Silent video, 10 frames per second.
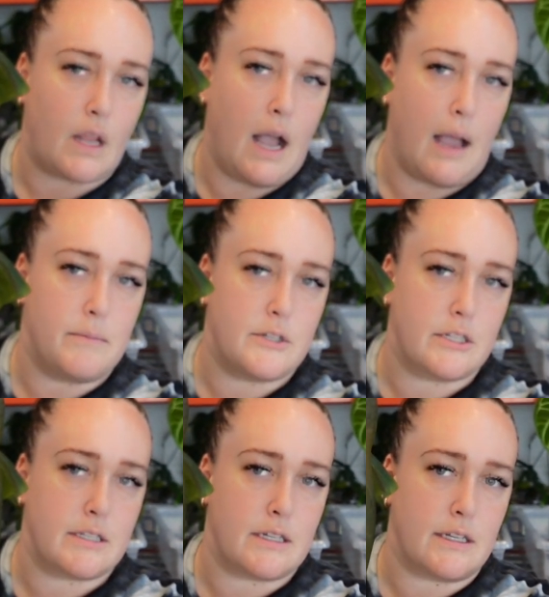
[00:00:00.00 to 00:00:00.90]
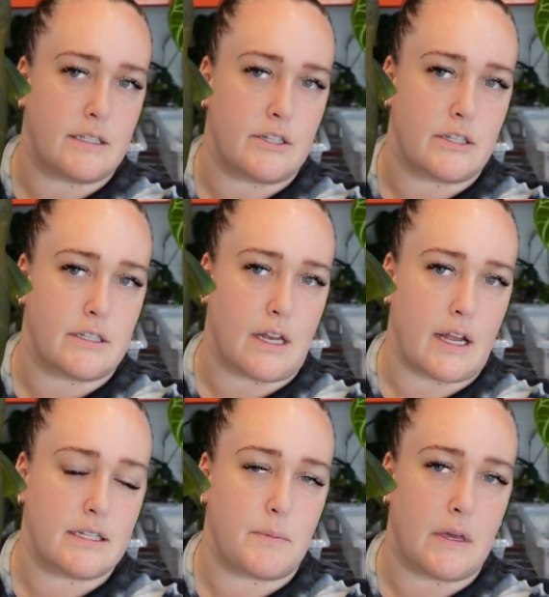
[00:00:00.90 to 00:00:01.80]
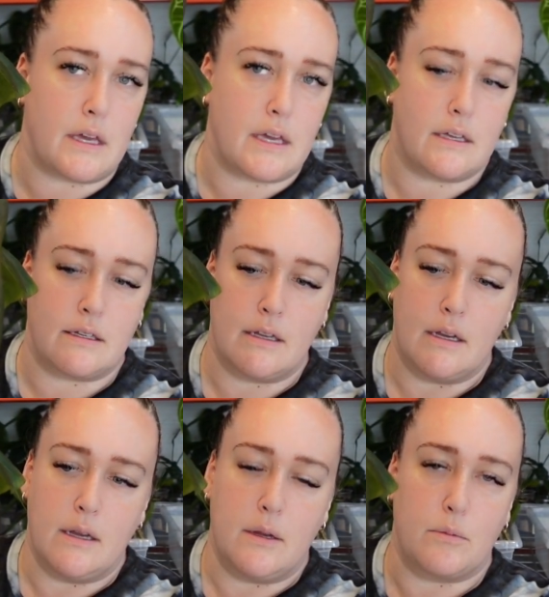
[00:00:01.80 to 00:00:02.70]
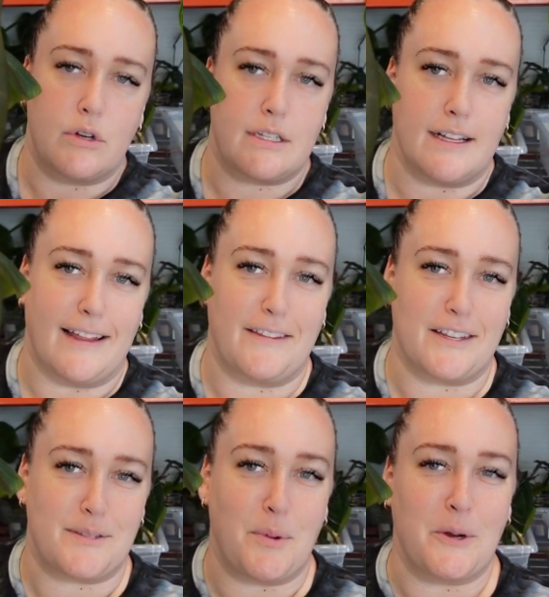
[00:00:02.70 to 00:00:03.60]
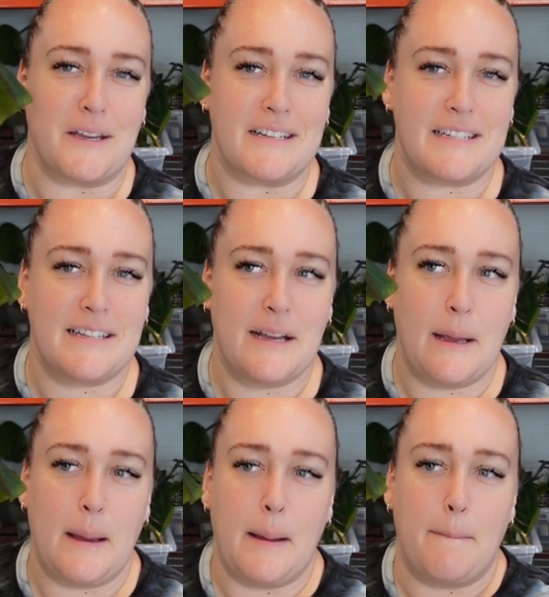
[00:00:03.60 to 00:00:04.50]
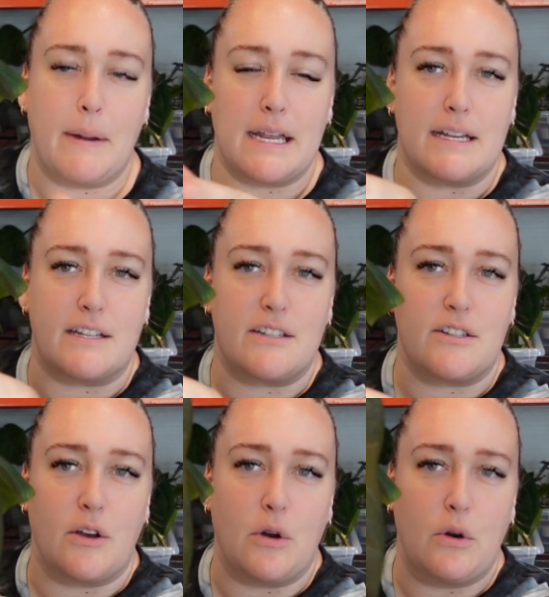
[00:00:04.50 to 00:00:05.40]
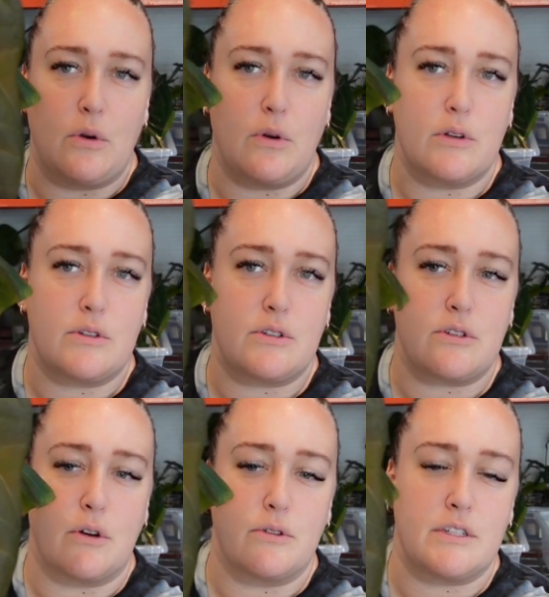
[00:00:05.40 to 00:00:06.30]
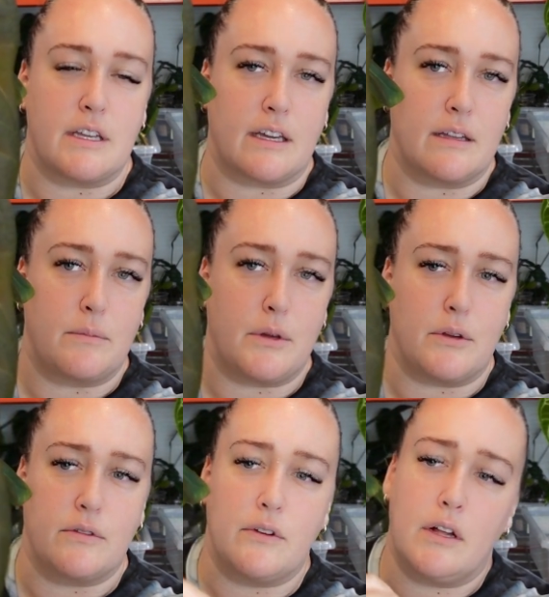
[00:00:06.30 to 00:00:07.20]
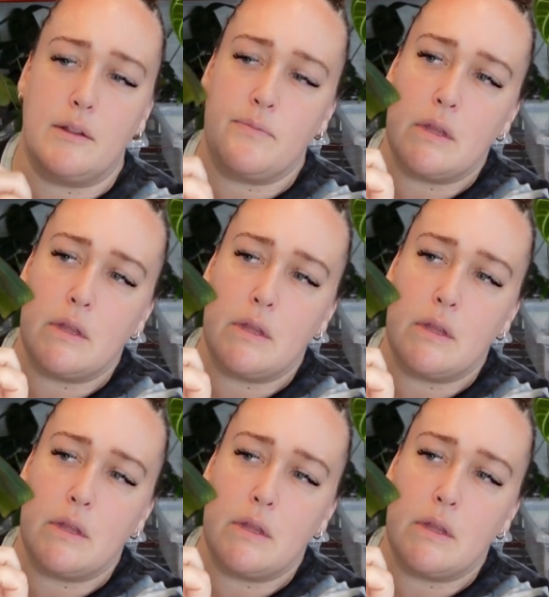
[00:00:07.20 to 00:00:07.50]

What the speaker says: It's just an SP Brazil at this point. But it is so stinking beautiful.